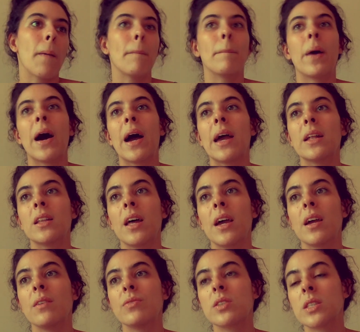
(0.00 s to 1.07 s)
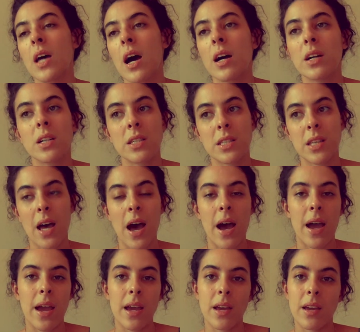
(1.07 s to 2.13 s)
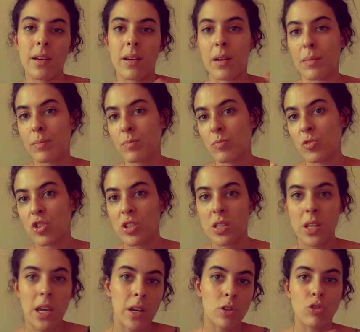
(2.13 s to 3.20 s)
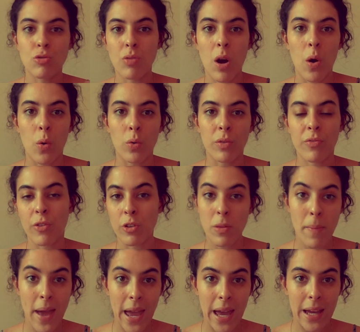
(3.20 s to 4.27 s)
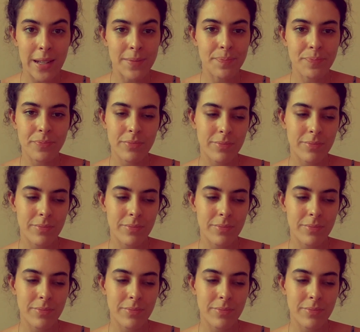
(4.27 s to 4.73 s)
my life sucks, I am just like a drone for the man,